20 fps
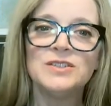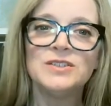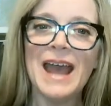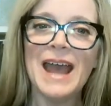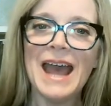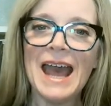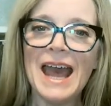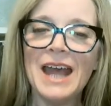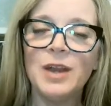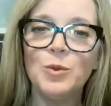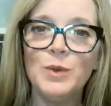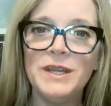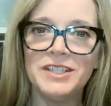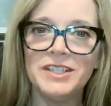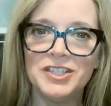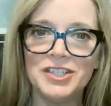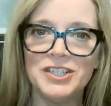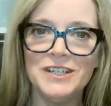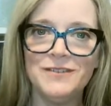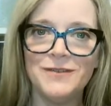So how do
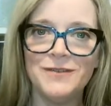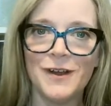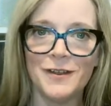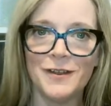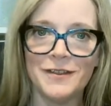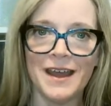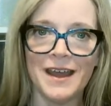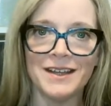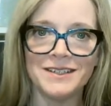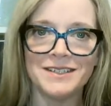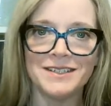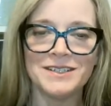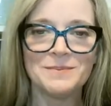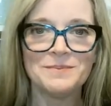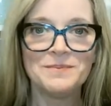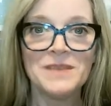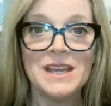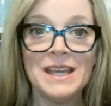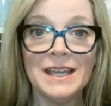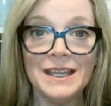we achieve all that?
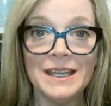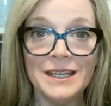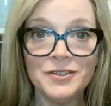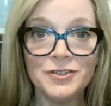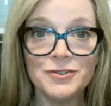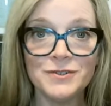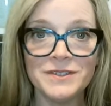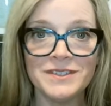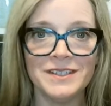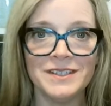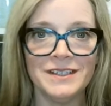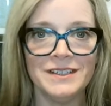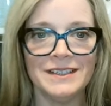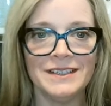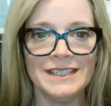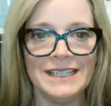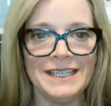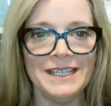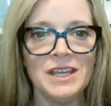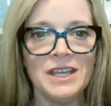
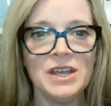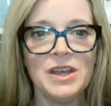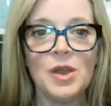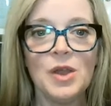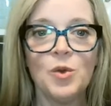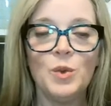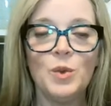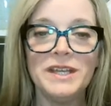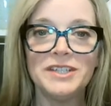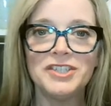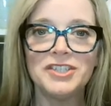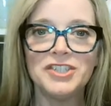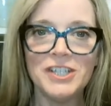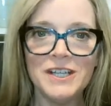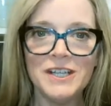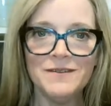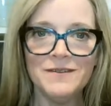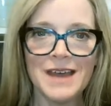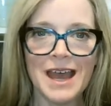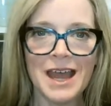Interestingly, we
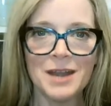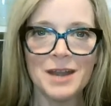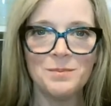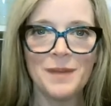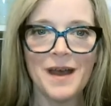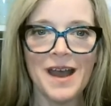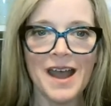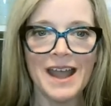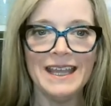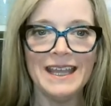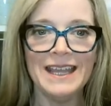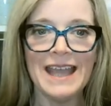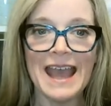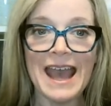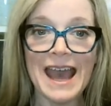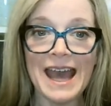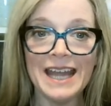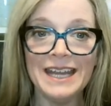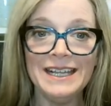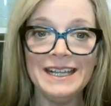achieve that by
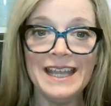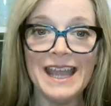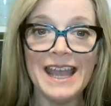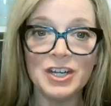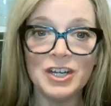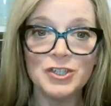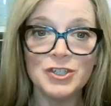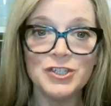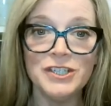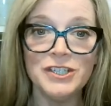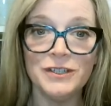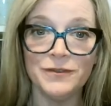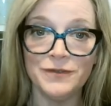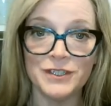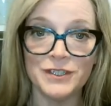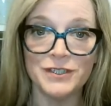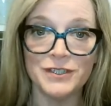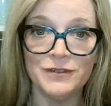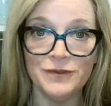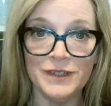adding energy
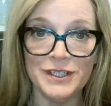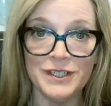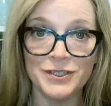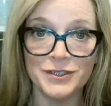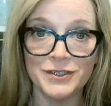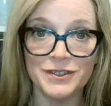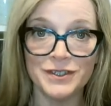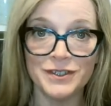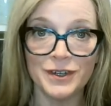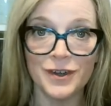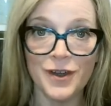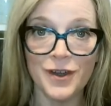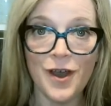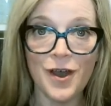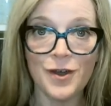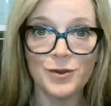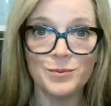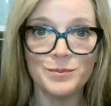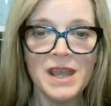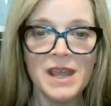efficient features in our
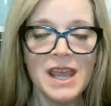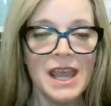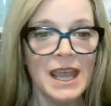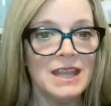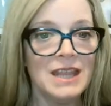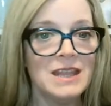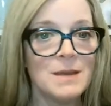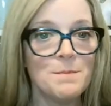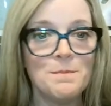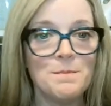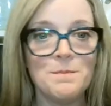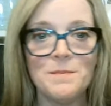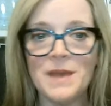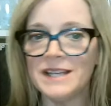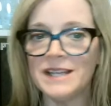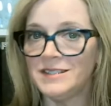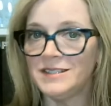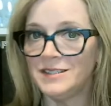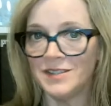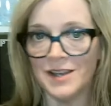home. And the
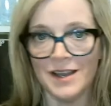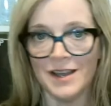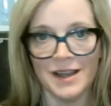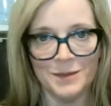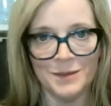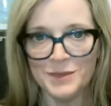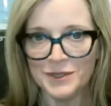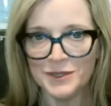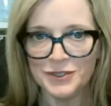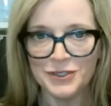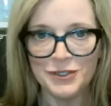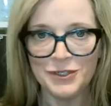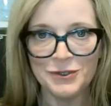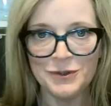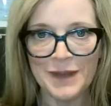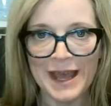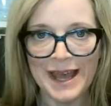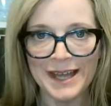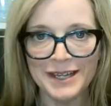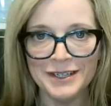best time
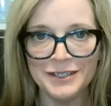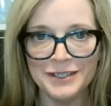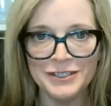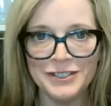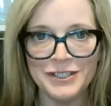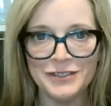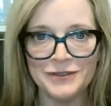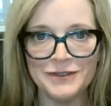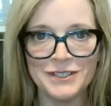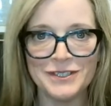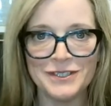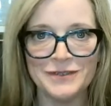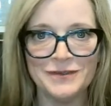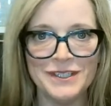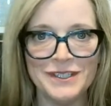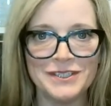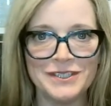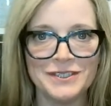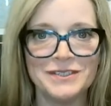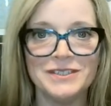to add energy efficient
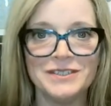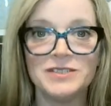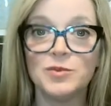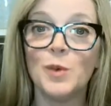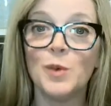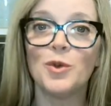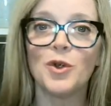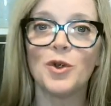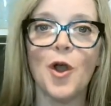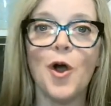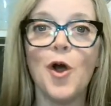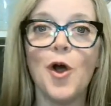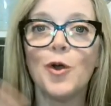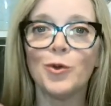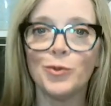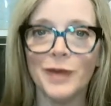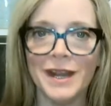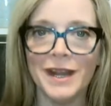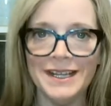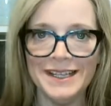features is when we're
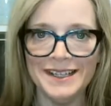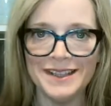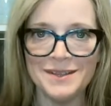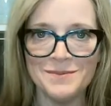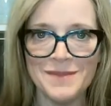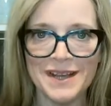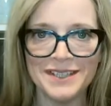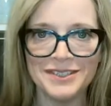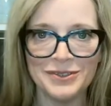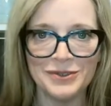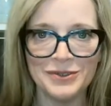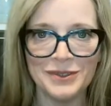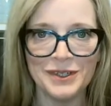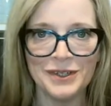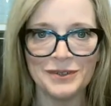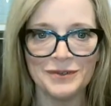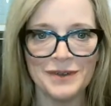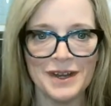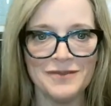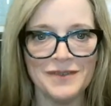already in the mess
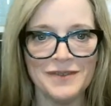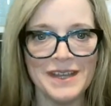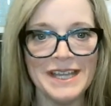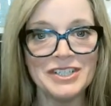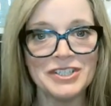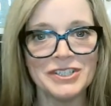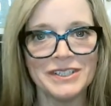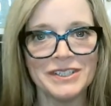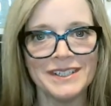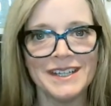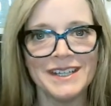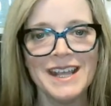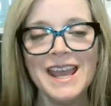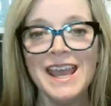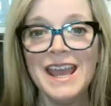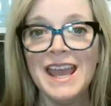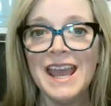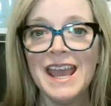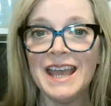doing a renovation.